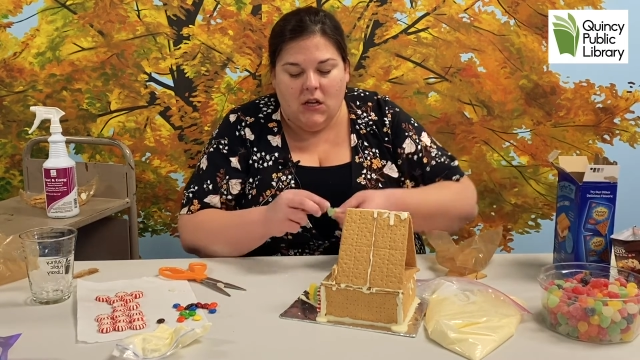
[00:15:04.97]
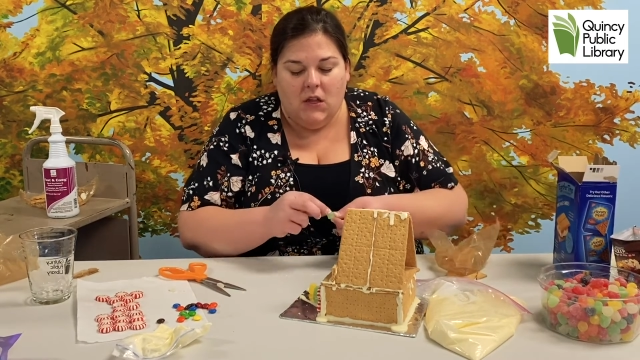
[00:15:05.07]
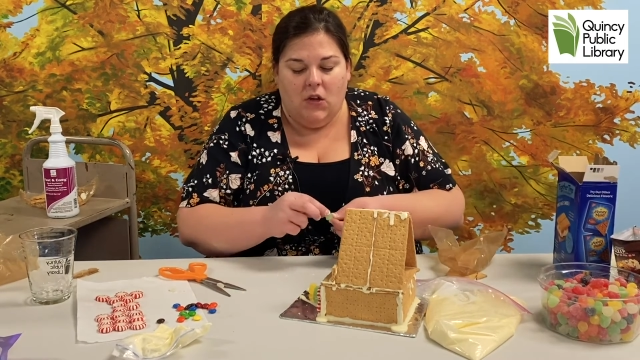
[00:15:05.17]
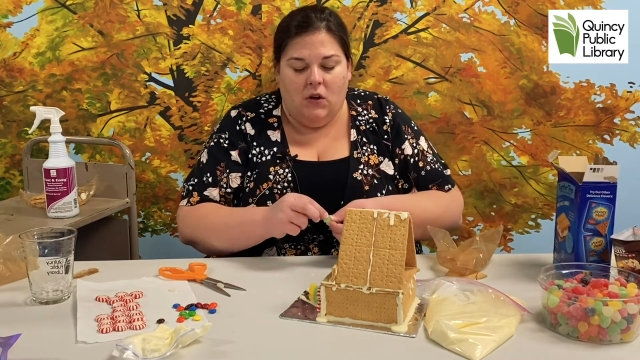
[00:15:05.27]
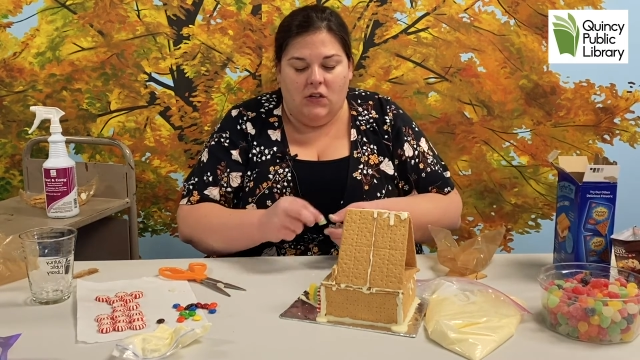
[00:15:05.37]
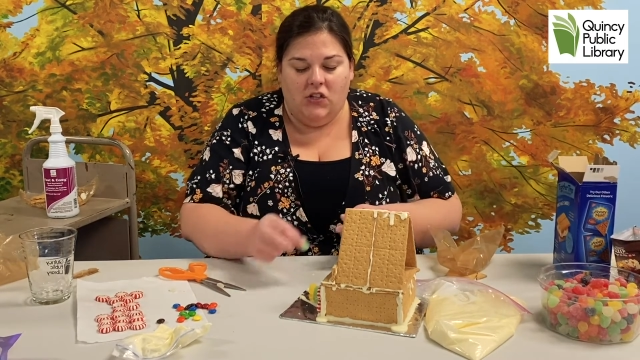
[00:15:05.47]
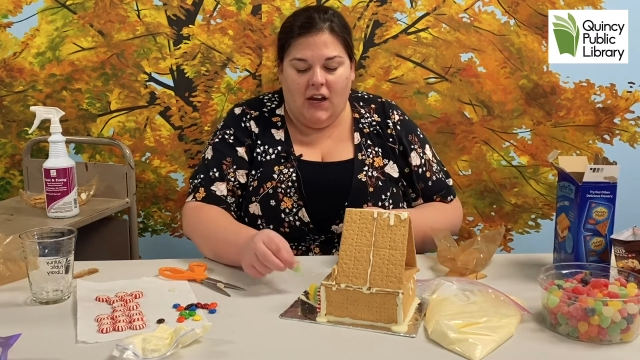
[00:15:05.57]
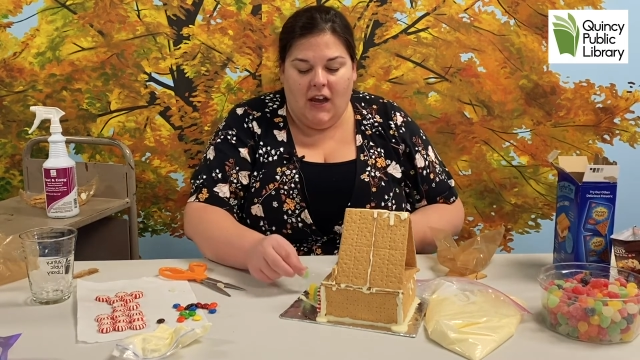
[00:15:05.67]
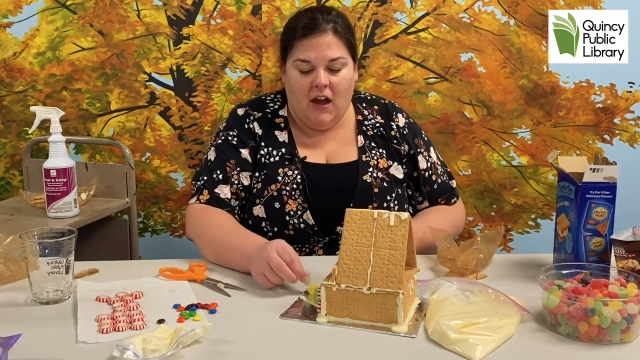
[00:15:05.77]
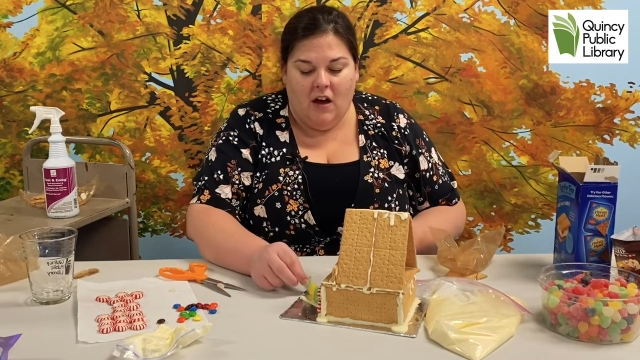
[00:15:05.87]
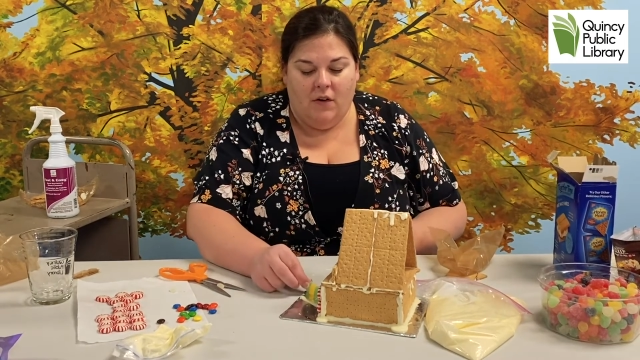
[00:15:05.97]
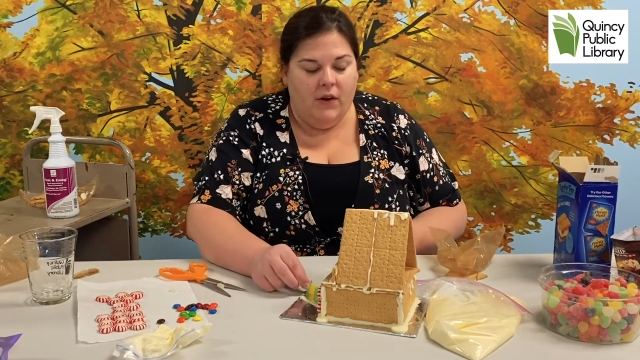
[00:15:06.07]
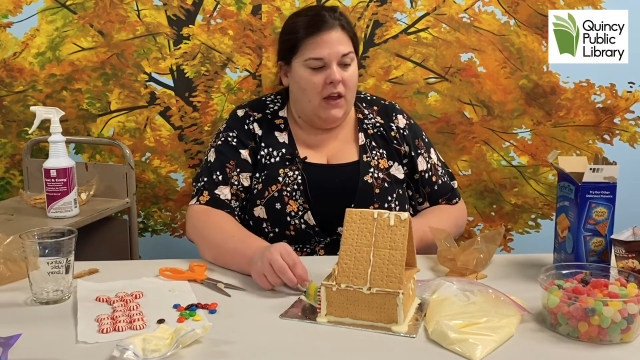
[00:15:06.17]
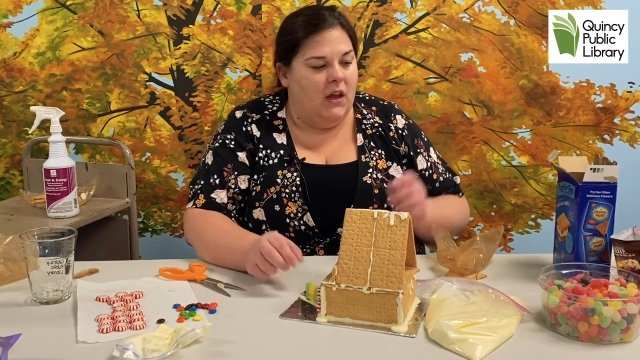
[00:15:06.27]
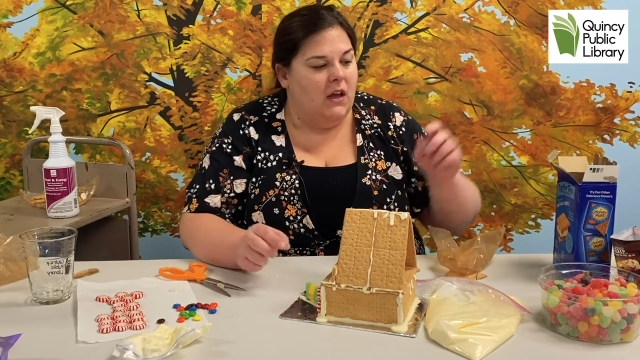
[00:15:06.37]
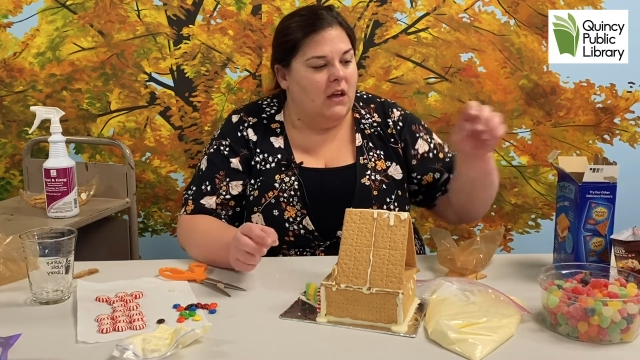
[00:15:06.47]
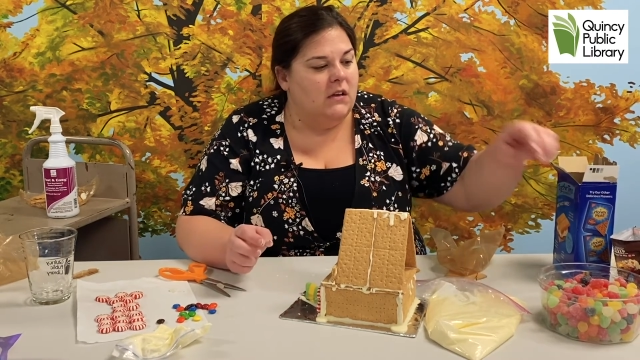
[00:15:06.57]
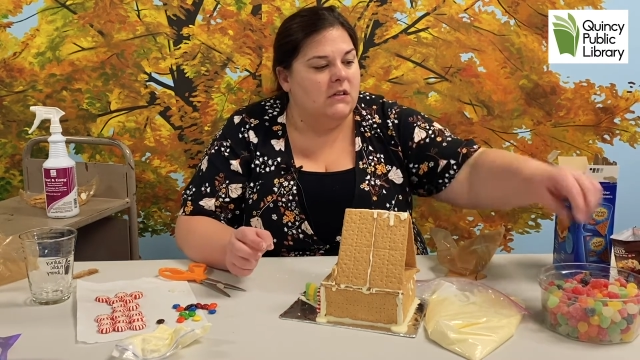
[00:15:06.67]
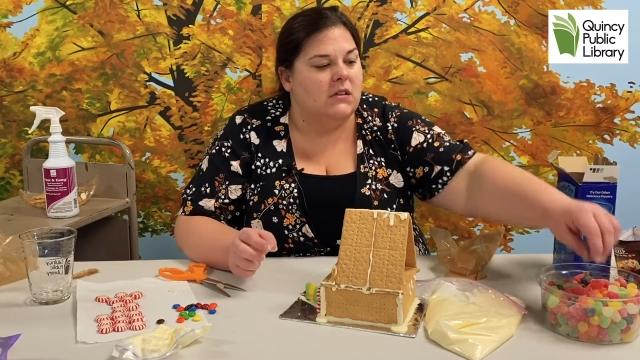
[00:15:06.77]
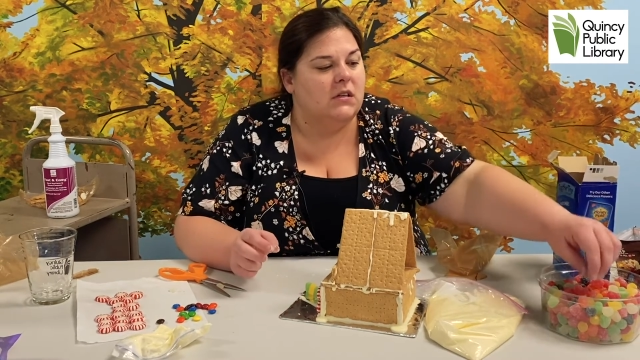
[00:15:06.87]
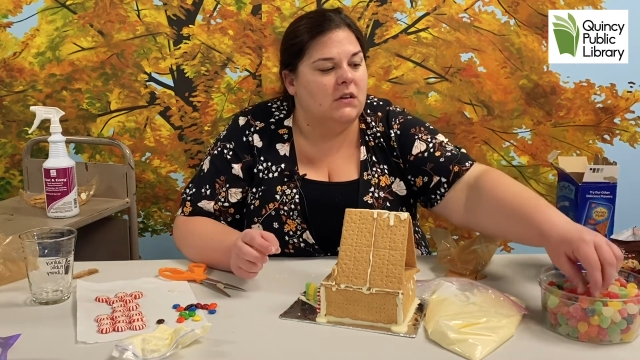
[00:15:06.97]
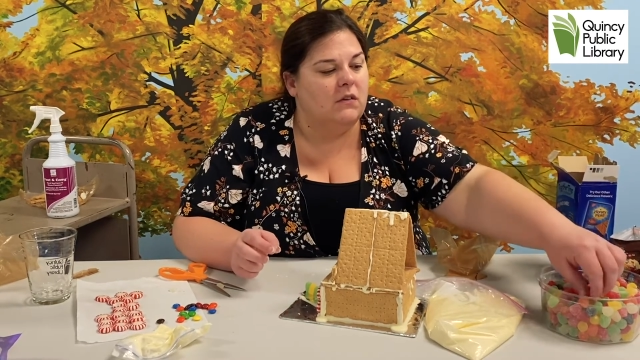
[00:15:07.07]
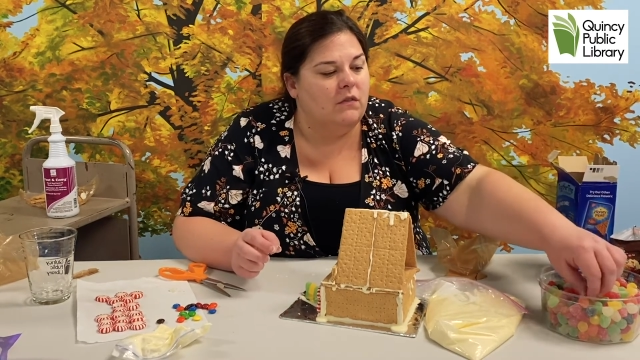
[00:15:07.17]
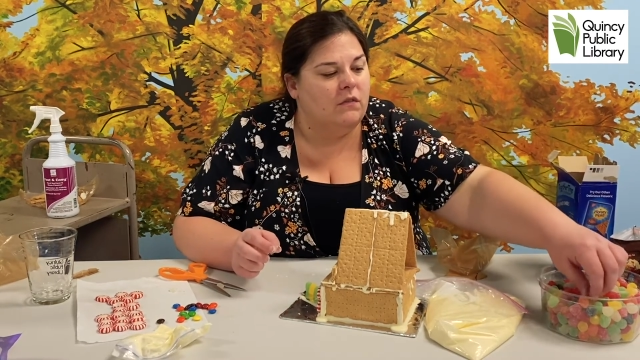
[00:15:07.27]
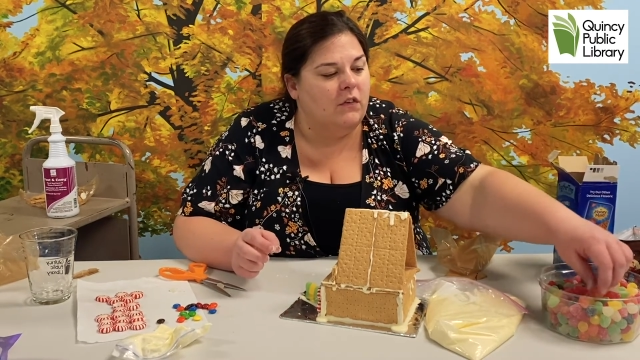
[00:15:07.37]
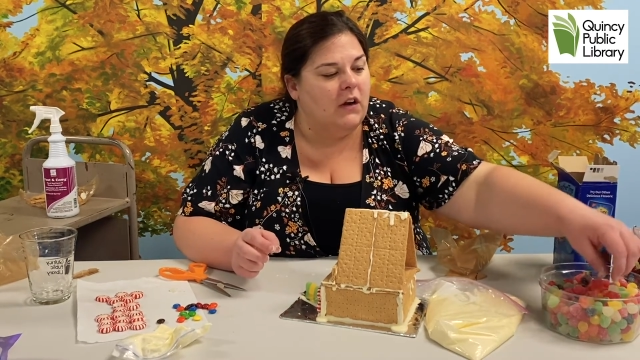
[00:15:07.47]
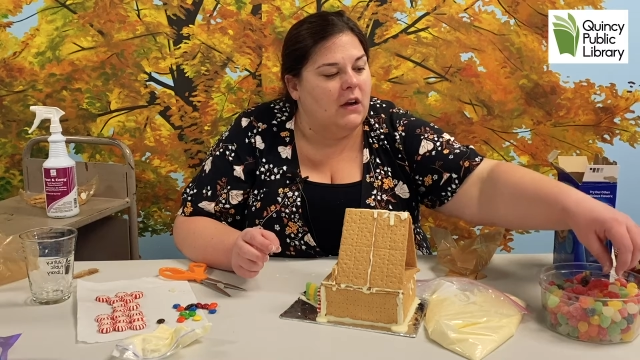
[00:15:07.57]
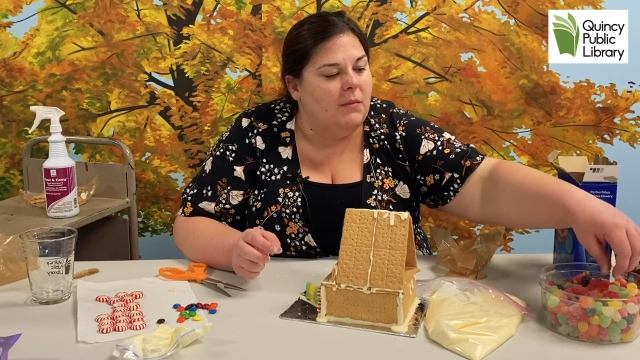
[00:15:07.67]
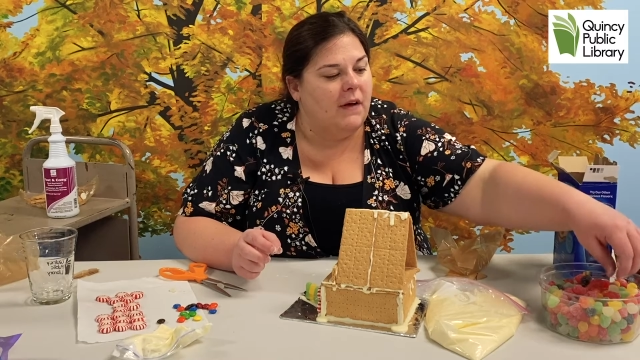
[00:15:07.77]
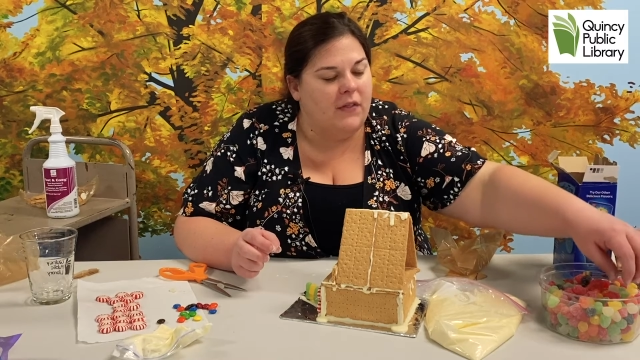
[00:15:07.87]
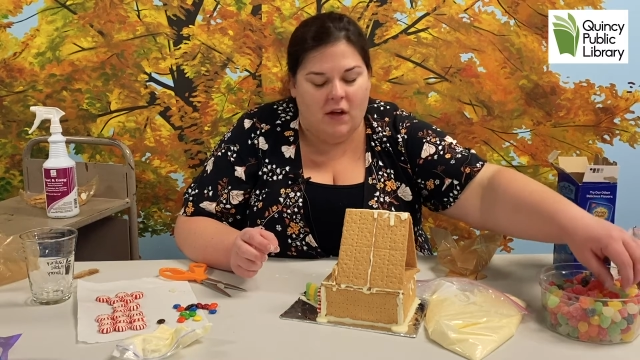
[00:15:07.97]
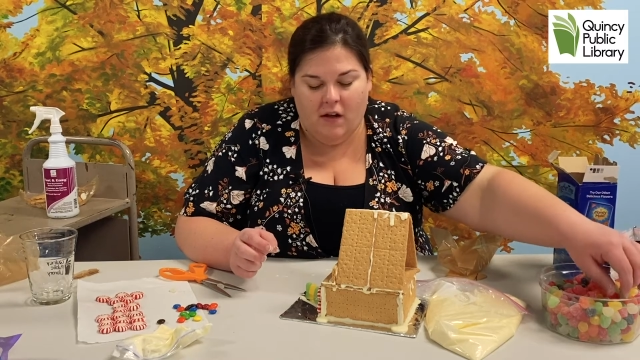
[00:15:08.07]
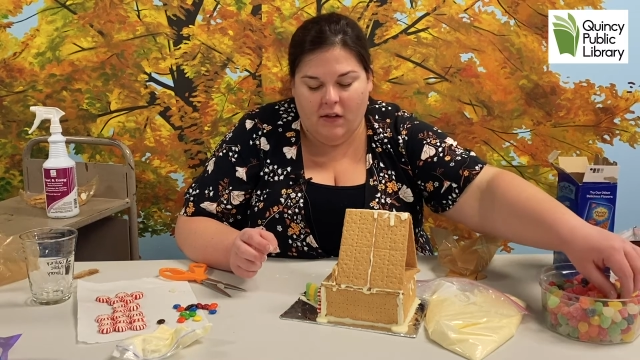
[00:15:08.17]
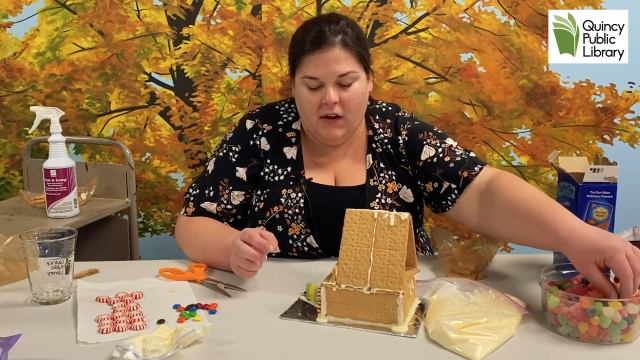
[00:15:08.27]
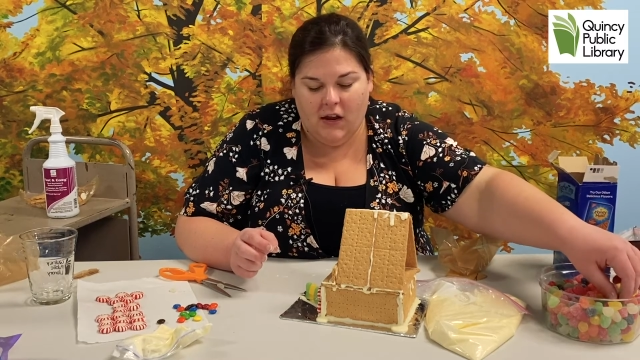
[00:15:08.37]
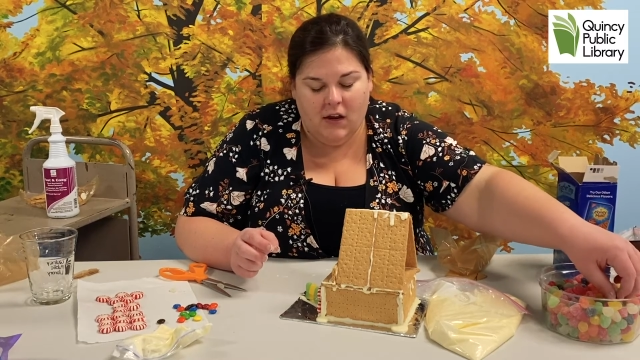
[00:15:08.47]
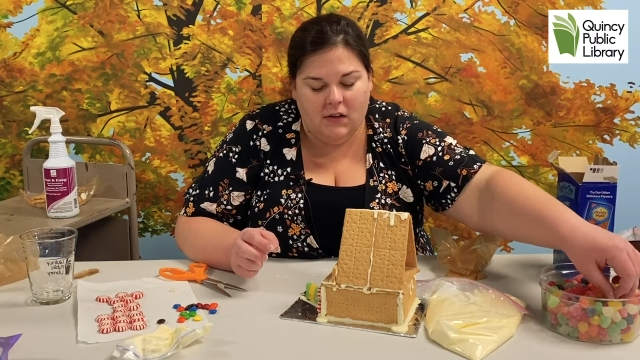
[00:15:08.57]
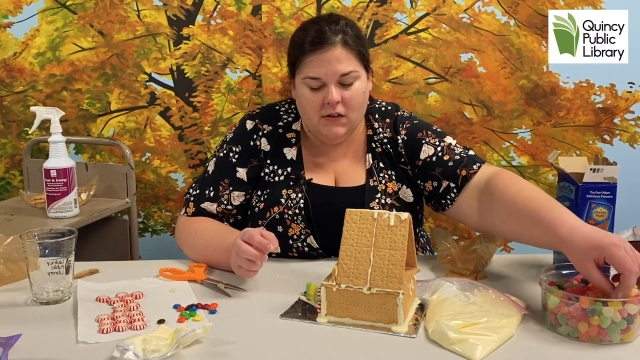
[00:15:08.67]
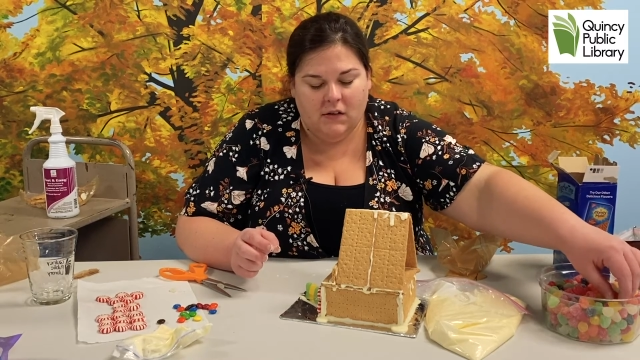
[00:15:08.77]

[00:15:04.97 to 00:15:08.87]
that you can check out and read about the holidays.